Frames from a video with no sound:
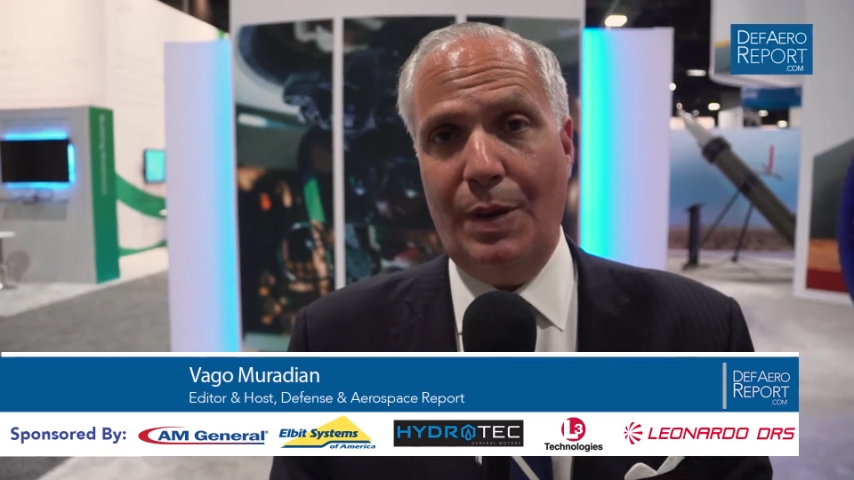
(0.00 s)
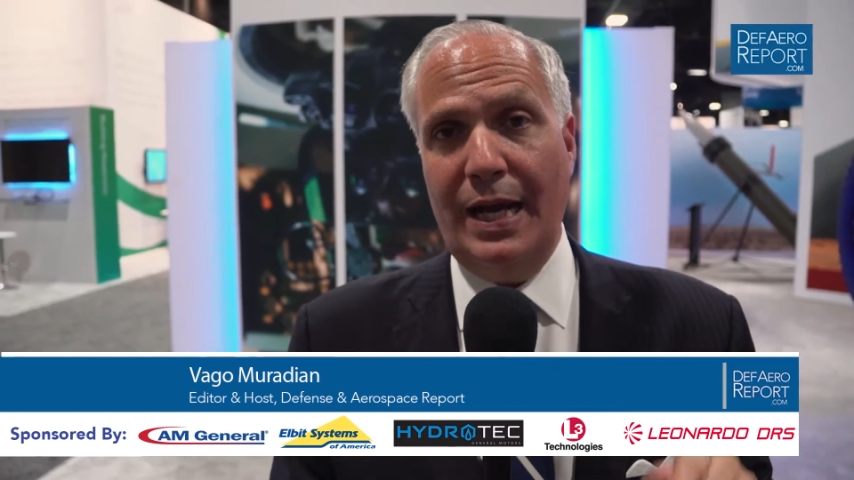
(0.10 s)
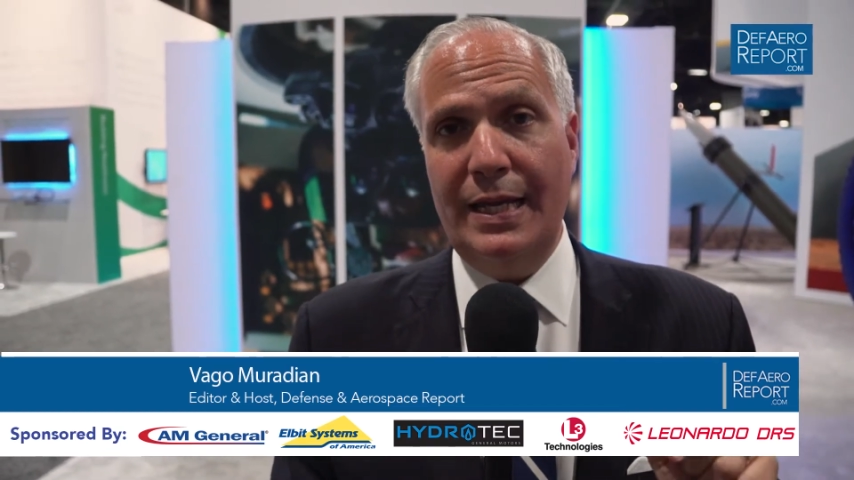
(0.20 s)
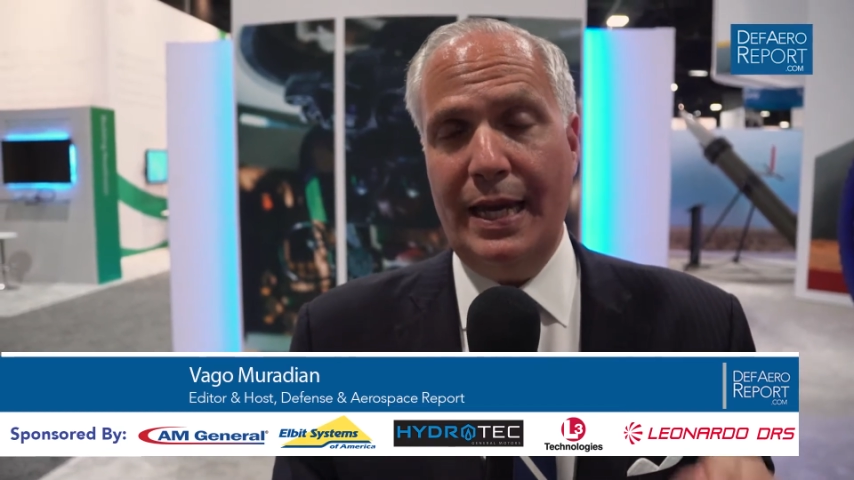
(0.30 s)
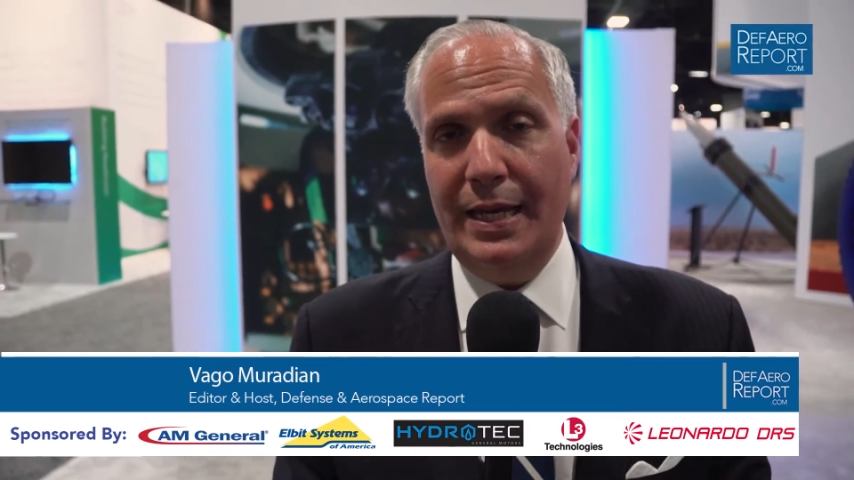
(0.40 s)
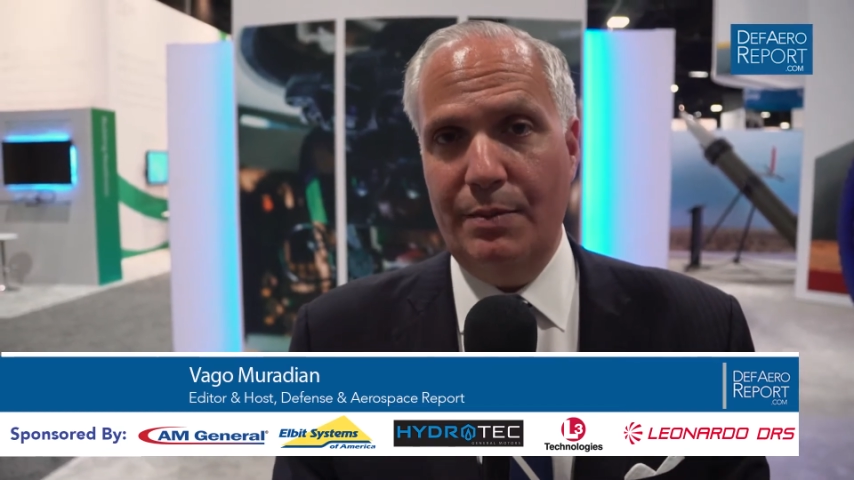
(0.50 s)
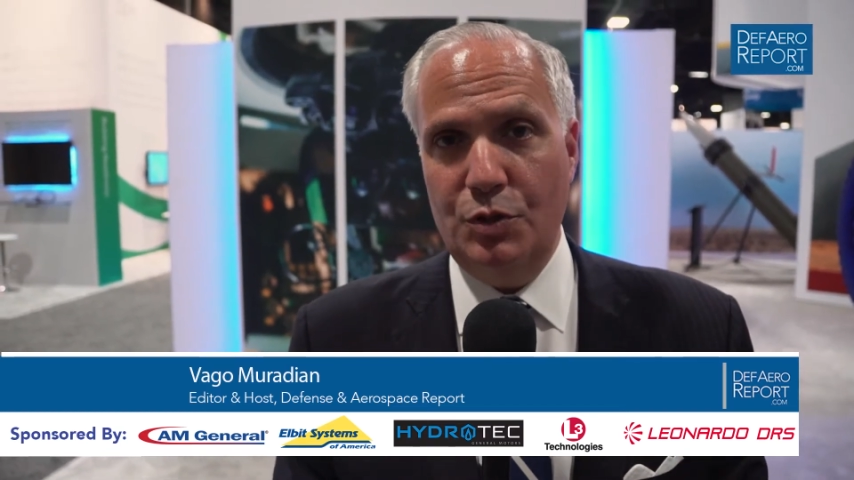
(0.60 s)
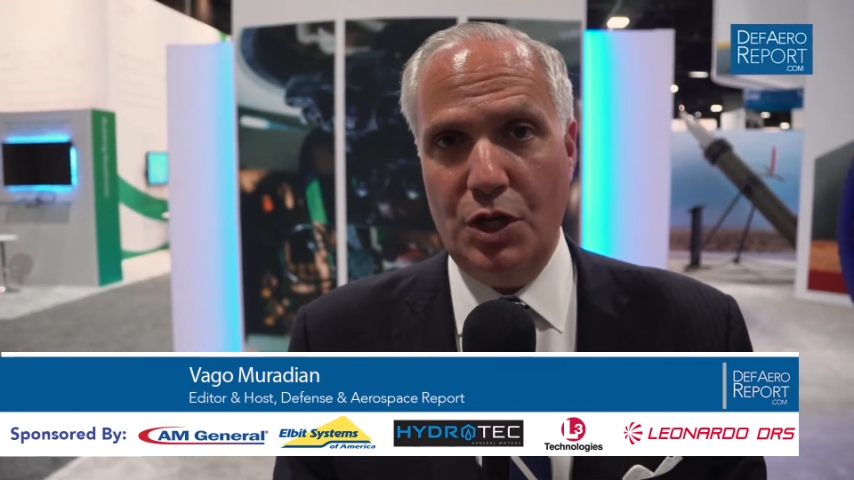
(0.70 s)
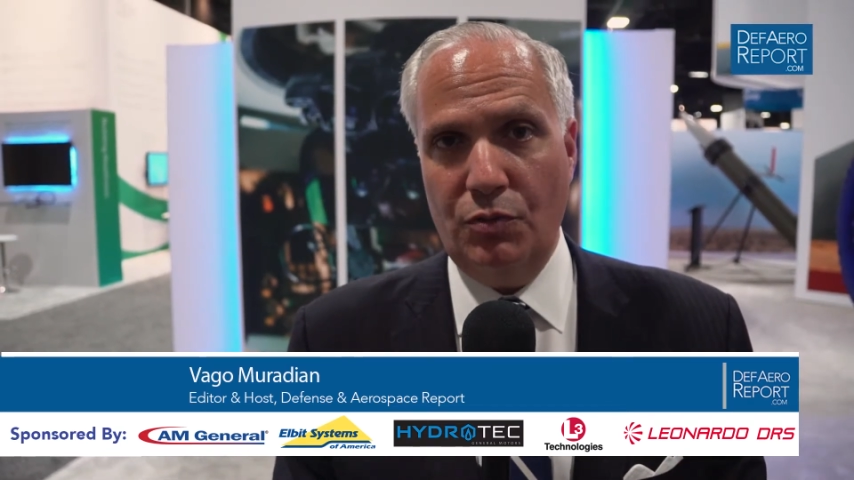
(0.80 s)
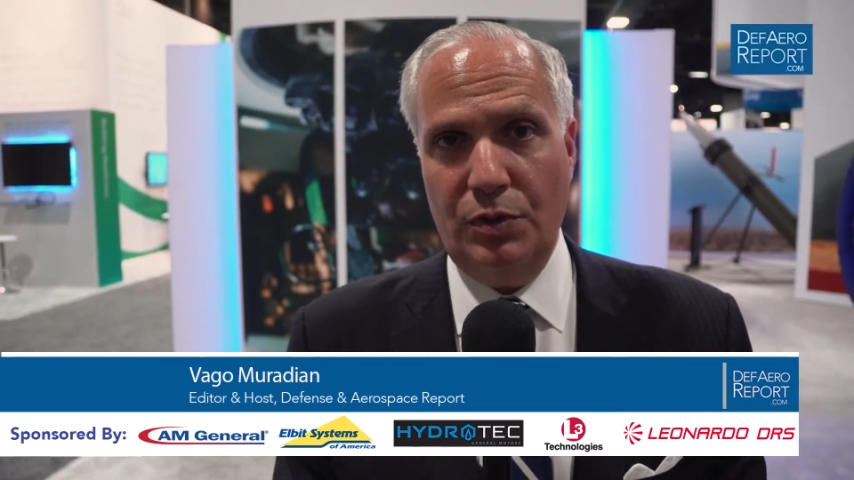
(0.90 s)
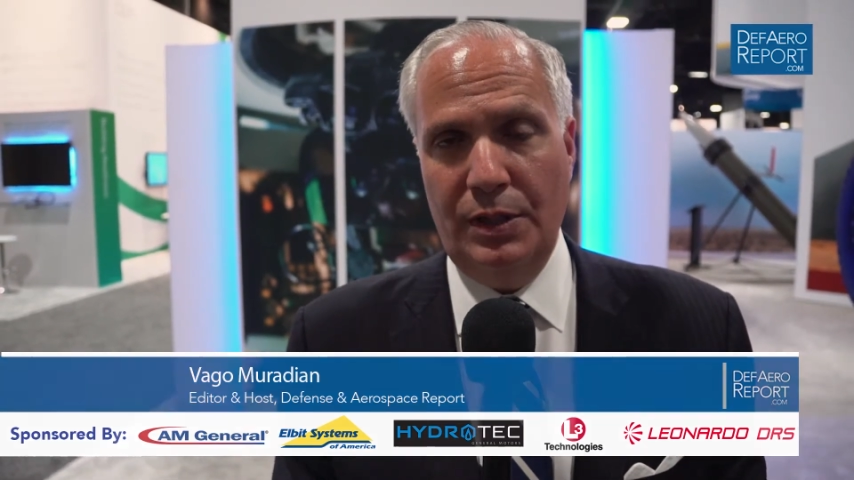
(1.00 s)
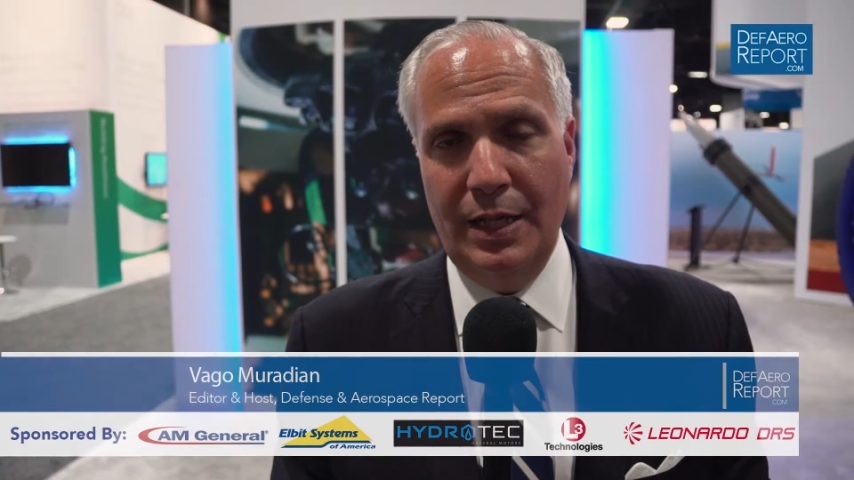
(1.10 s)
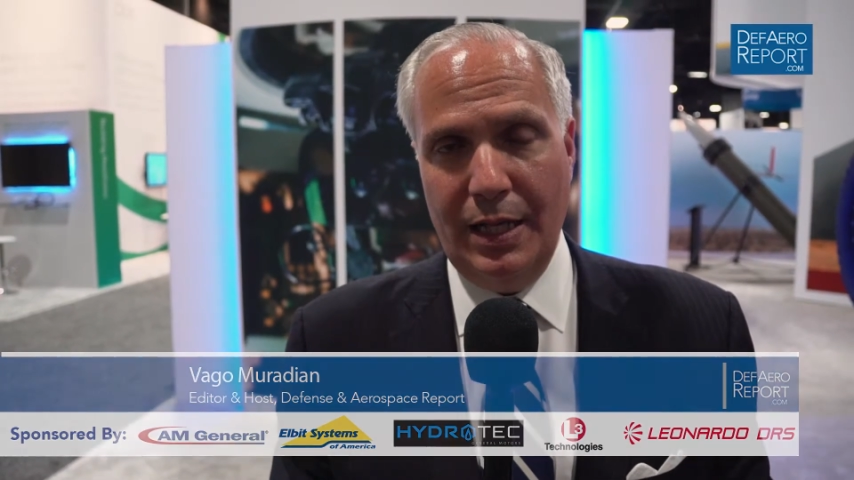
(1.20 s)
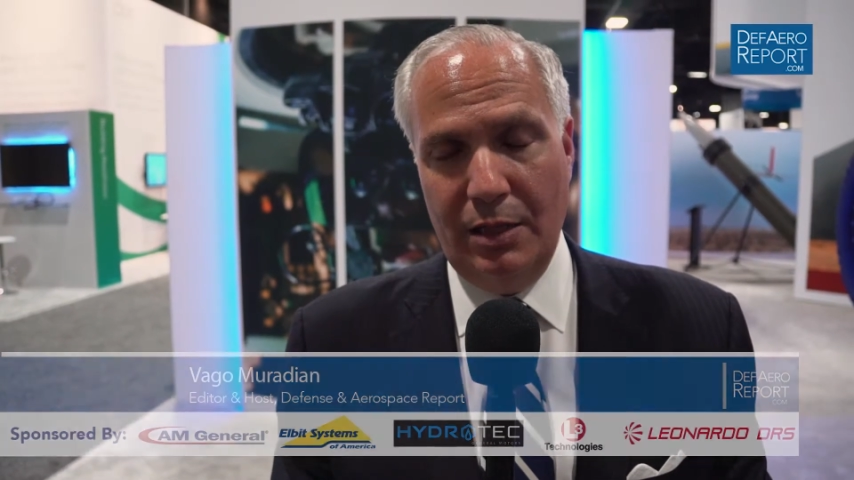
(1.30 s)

by AM General,